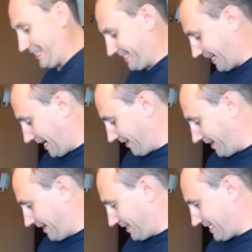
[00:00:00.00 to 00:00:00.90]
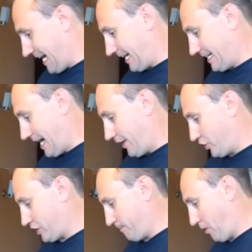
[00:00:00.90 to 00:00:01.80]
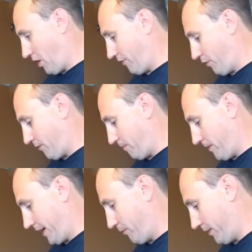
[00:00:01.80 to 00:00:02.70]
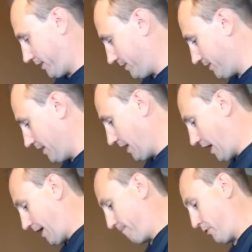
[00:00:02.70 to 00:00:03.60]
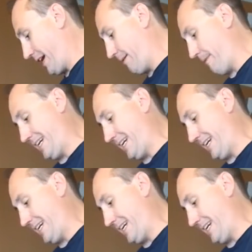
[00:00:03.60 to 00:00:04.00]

get to kind of the technology part of what we're bringing with us. I'm bringing my